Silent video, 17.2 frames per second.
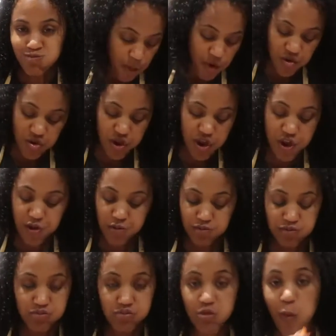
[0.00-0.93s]

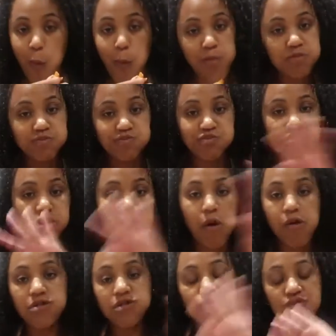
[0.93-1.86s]
Okay.
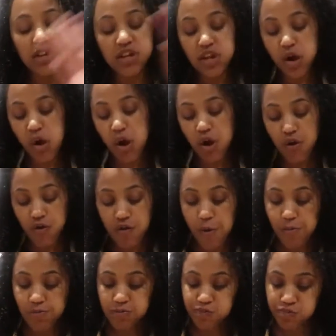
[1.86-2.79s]
Video
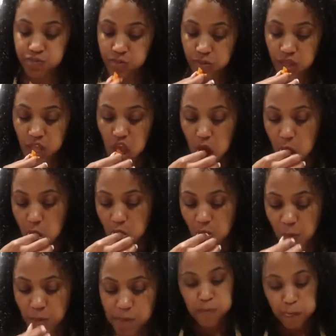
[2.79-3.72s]
over.
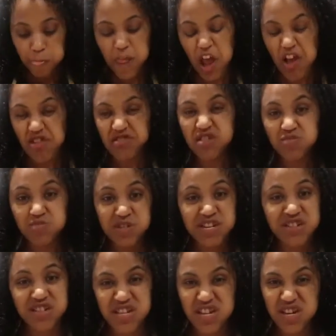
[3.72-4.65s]
Because it's
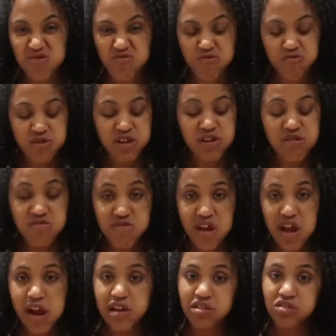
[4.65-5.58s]
about to get real
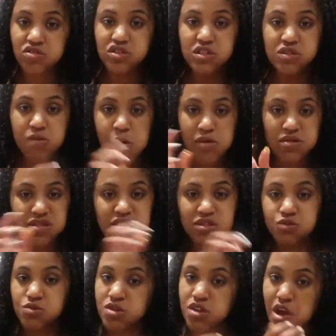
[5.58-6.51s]
nasty. And
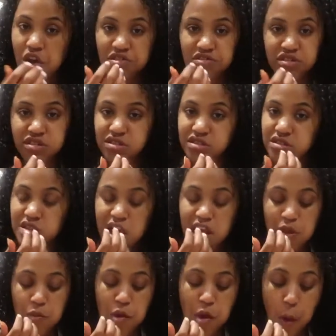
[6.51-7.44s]
I don't want y'all to see the
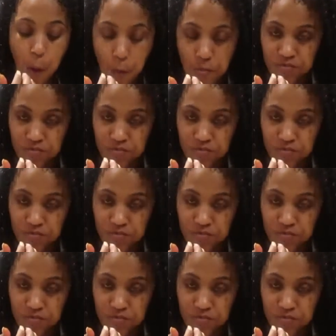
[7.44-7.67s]
side of me.